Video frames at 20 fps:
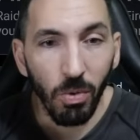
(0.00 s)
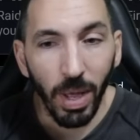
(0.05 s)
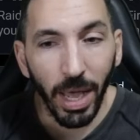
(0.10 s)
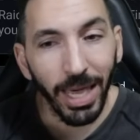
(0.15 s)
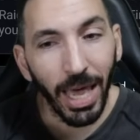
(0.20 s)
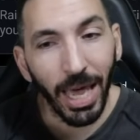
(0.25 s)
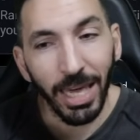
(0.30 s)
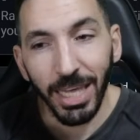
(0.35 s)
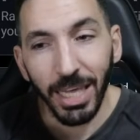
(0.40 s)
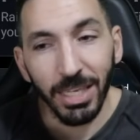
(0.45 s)
I,
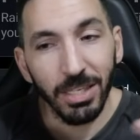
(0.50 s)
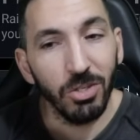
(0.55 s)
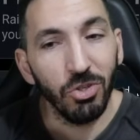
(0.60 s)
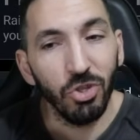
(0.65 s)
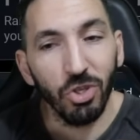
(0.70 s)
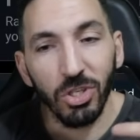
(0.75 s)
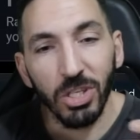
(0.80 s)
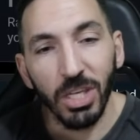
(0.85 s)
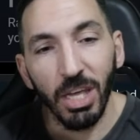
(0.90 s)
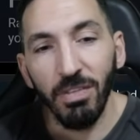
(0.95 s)
I guess it's
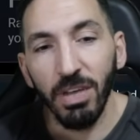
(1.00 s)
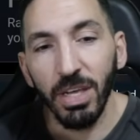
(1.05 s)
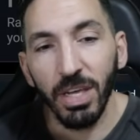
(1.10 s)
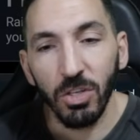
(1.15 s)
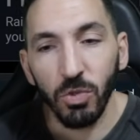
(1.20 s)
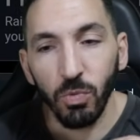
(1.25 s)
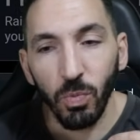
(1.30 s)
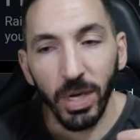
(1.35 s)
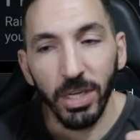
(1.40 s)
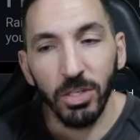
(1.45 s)
just giving
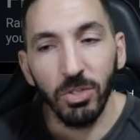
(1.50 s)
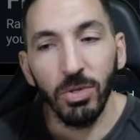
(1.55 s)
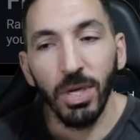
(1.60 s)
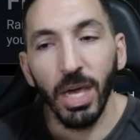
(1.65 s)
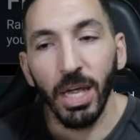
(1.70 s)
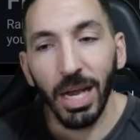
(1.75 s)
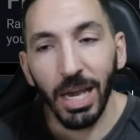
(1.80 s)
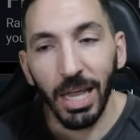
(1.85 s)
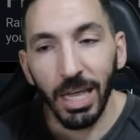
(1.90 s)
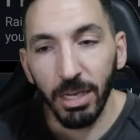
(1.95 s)
us ways to
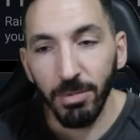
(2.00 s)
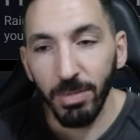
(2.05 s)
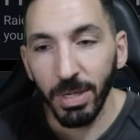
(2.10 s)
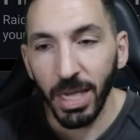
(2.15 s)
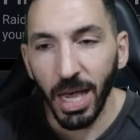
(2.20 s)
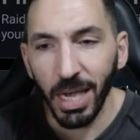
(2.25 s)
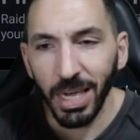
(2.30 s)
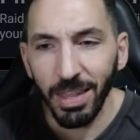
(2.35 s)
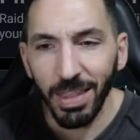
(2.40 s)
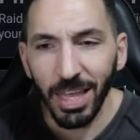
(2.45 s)
get Lady
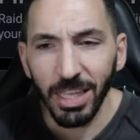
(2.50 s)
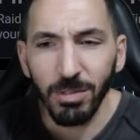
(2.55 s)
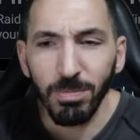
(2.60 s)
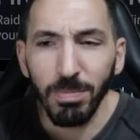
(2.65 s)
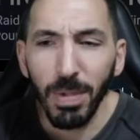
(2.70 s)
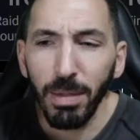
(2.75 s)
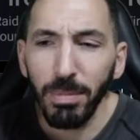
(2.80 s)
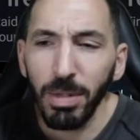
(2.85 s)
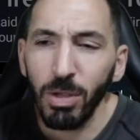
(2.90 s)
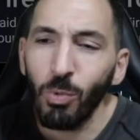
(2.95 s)
Mikage. That's
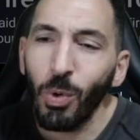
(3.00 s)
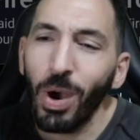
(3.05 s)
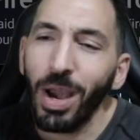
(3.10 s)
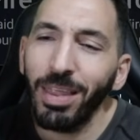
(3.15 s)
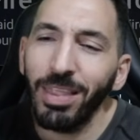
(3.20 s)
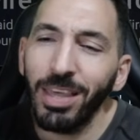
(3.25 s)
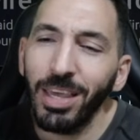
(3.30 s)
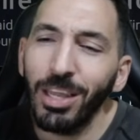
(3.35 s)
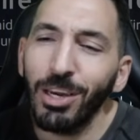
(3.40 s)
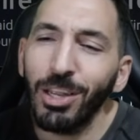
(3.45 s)
maybe why
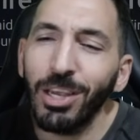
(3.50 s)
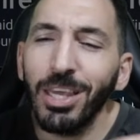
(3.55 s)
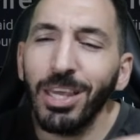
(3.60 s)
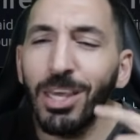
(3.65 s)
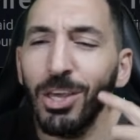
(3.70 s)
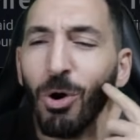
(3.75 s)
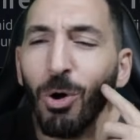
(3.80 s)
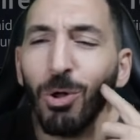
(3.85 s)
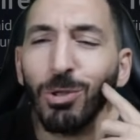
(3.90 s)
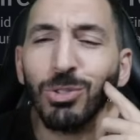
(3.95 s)
the, it,
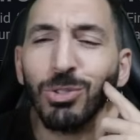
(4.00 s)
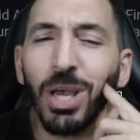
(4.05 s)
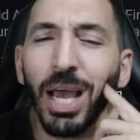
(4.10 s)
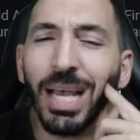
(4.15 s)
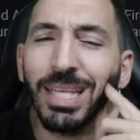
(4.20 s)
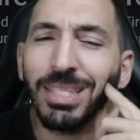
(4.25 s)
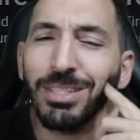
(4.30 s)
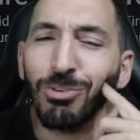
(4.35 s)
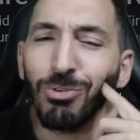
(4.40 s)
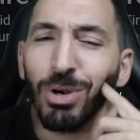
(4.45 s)
he also
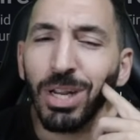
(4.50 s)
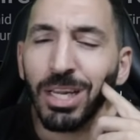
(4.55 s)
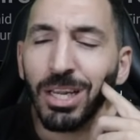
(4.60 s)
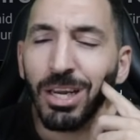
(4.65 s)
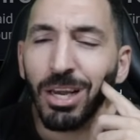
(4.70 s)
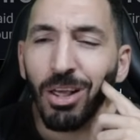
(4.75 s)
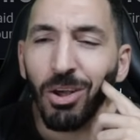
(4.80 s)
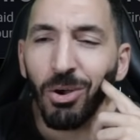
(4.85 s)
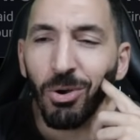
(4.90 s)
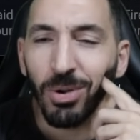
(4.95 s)
has the red
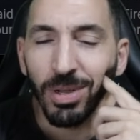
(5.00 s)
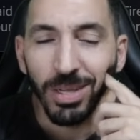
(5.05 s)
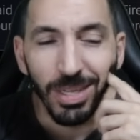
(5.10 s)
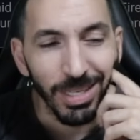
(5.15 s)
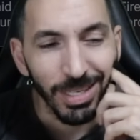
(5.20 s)
glow.